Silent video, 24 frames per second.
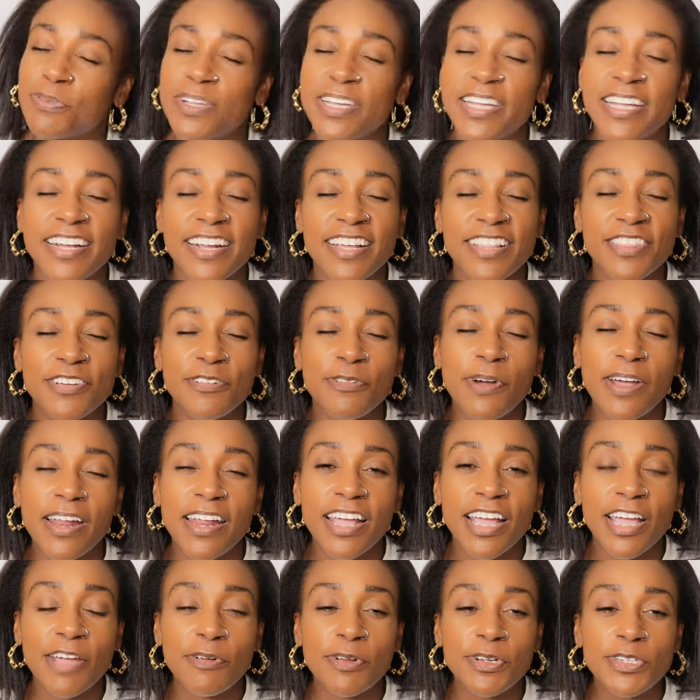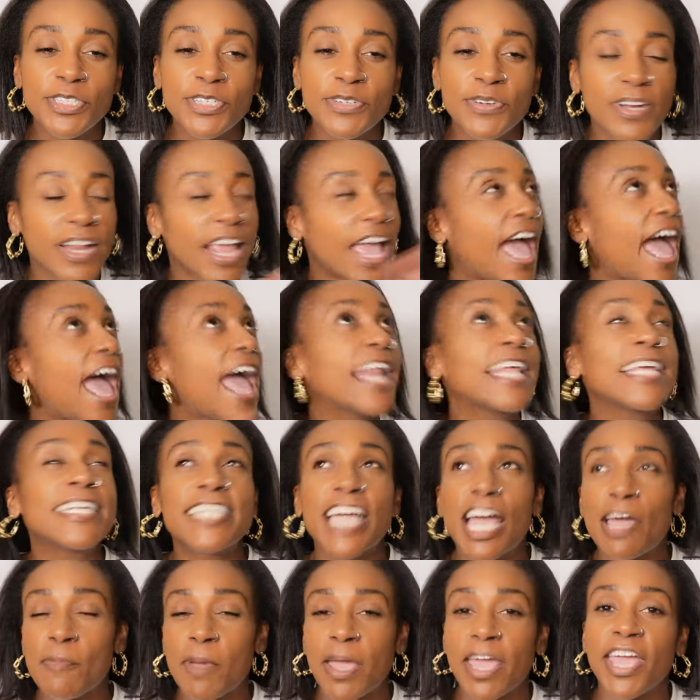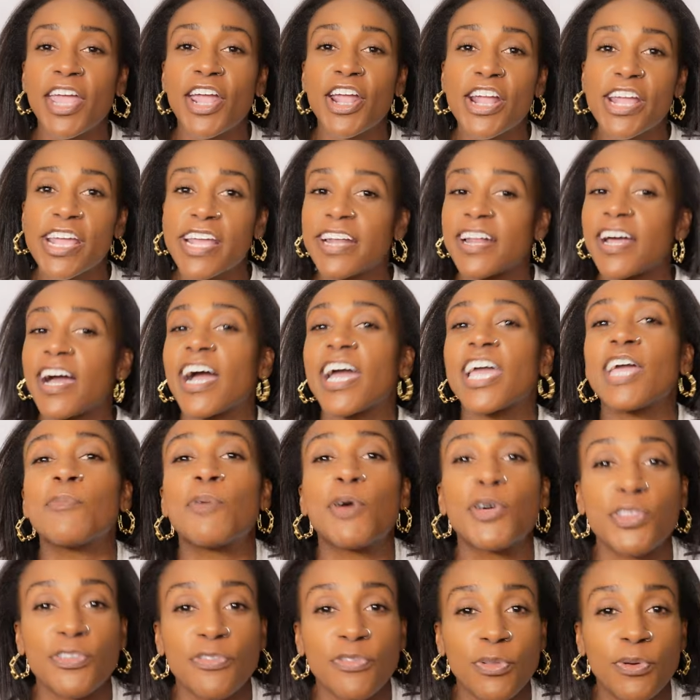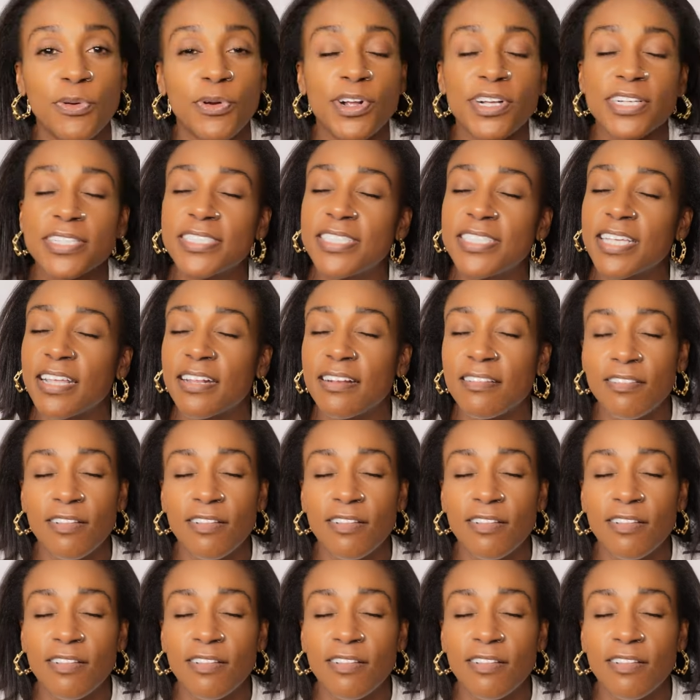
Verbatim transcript: played at the wedding I went to, and anytime I hear it, I am on the floor singing